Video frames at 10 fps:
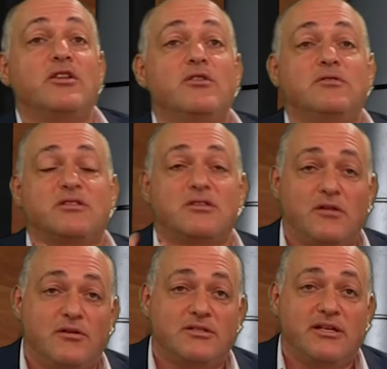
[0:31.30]
You
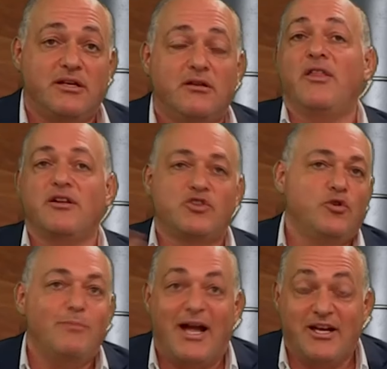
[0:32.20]
disclosed it. They're
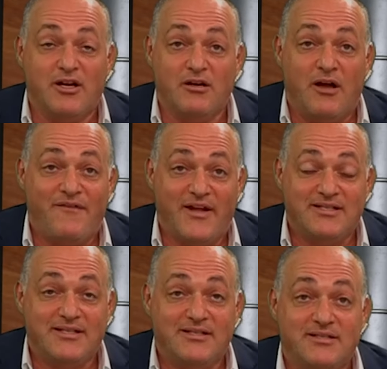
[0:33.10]
two minor
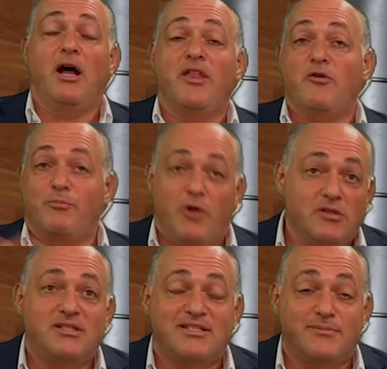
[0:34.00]
offenses. They were
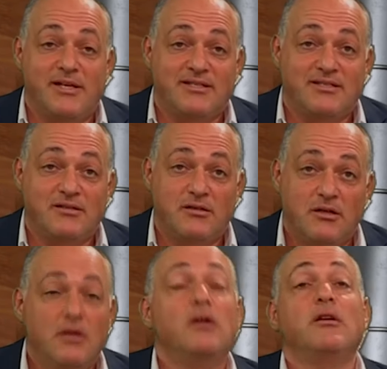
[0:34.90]
both dismissed.
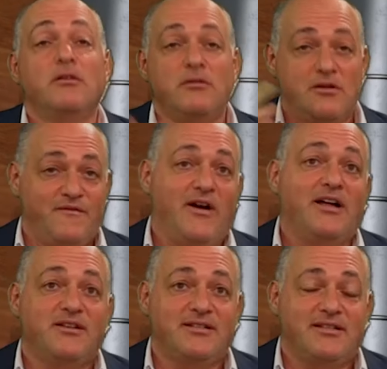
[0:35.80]
You can file
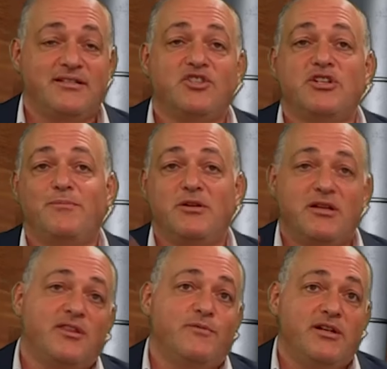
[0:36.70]
your citizenship. You
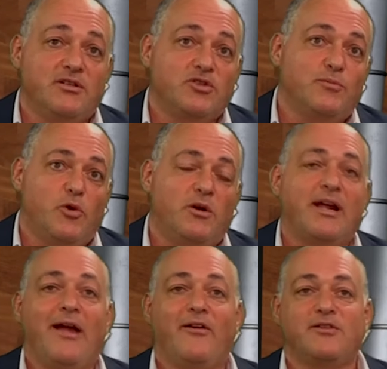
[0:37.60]
need 3 years good moral
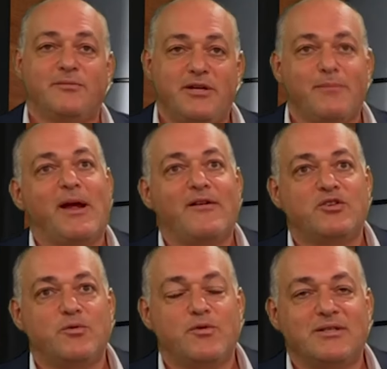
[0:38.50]
character being married
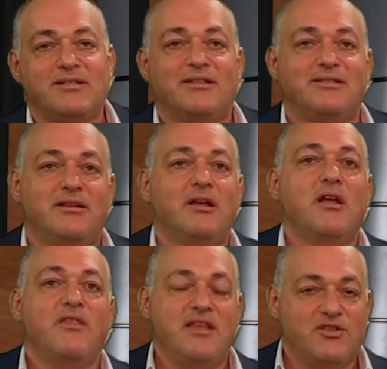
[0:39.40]
to a U.S. citizen.
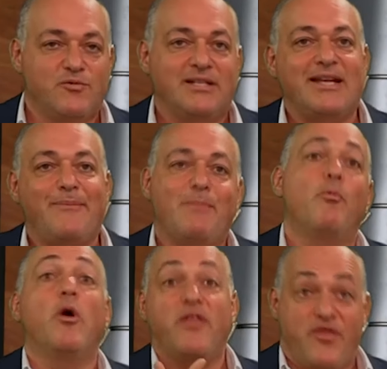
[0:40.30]
These arrests happened
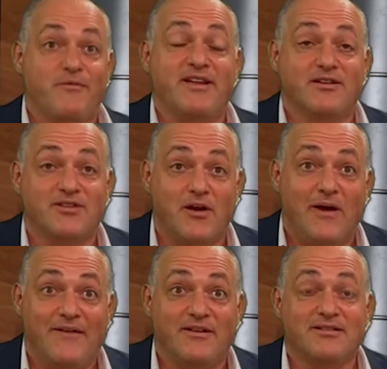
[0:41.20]
more than 3 years ago,
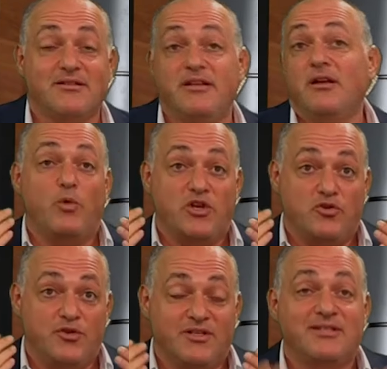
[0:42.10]
obviously. When you
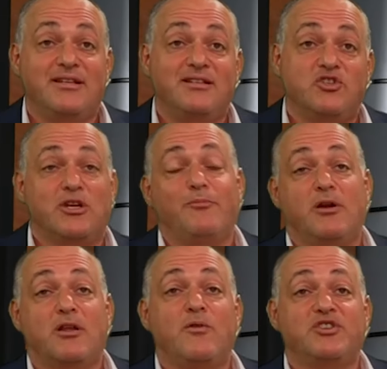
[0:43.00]
do your citizenship, one
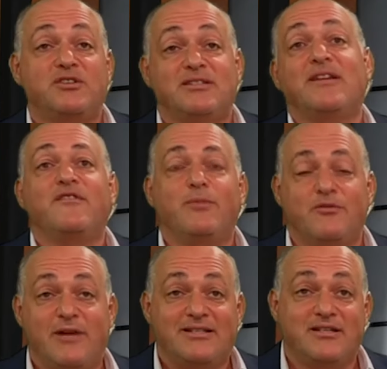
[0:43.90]
of the questions is, have you been
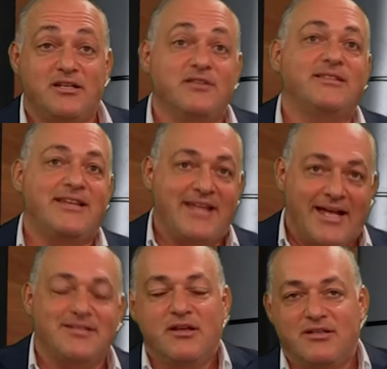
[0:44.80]
arrested? You say
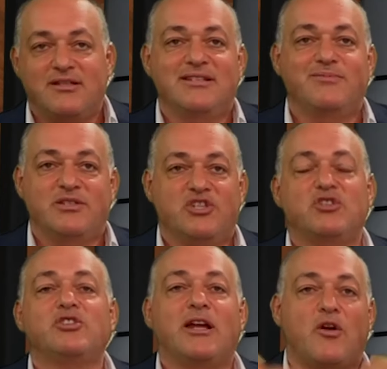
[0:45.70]
yes, and here's the
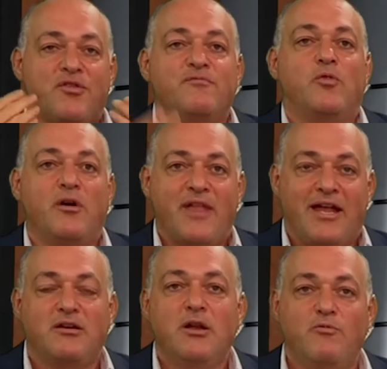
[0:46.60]
dispositions. You got to go through all
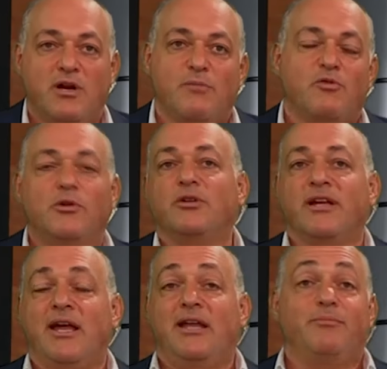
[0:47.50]
that rigmarole
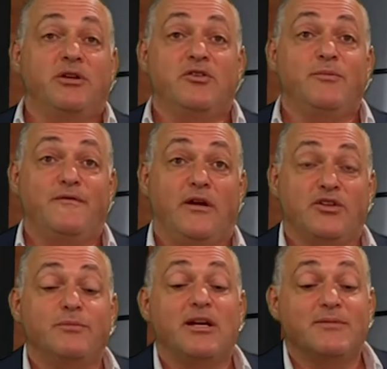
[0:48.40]
again, but you'll be fine.
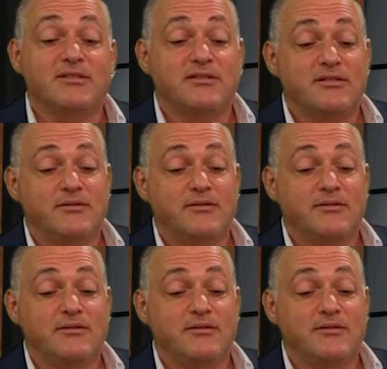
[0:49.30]
You'll become a citizen.